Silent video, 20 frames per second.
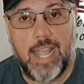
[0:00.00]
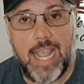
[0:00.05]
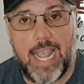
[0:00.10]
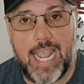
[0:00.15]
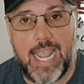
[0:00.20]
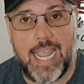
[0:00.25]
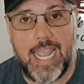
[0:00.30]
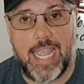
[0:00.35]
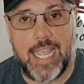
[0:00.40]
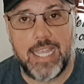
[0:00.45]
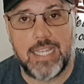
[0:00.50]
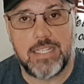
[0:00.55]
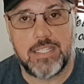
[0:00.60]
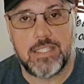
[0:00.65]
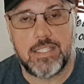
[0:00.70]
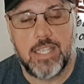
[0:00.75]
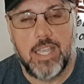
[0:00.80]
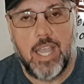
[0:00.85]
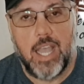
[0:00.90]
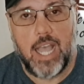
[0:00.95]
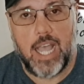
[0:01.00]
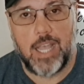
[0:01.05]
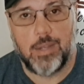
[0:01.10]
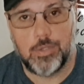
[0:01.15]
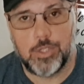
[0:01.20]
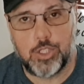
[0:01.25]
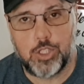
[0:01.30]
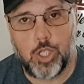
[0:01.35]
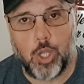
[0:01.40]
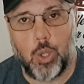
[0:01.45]
And I
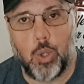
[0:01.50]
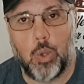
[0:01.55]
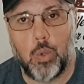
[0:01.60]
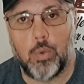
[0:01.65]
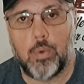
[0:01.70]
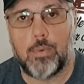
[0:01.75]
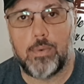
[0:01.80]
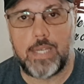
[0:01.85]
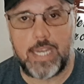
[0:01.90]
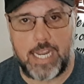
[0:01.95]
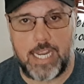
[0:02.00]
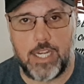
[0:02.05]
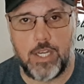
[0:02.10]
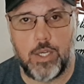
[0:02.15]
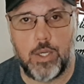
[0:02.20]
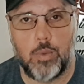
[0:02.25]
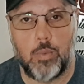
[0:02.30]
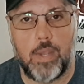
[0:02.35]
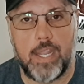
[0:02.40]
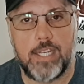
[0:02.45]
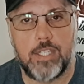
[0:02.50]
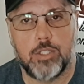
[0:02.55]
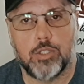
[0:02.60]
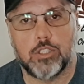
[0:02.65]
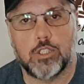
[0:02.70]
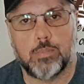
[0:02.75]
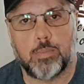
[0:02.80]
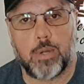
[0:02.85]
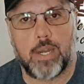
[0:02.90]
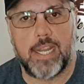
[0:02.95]
was told needed to wait till
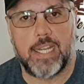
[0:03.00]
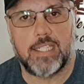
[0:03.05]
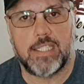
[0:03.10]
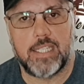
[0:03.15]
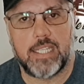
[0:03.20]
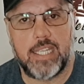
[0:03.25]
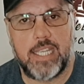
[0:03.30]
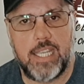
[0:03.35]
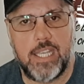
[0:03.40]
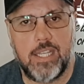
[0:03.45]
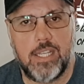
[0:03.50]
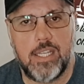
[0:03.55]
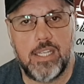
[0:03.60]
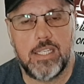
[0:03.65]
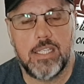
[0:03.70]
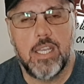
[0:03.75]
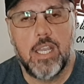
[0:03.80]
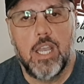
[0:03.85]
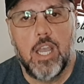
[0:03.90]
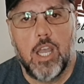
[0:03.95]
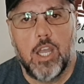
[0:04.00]
spring to kill it.